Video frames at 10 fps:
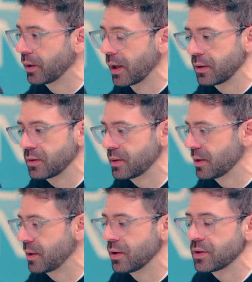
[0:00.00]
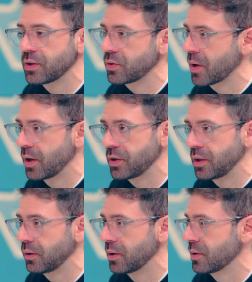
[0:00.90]
That says, here's the
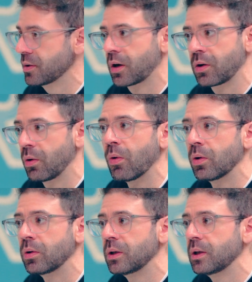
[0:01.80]
strategy. This is our goal.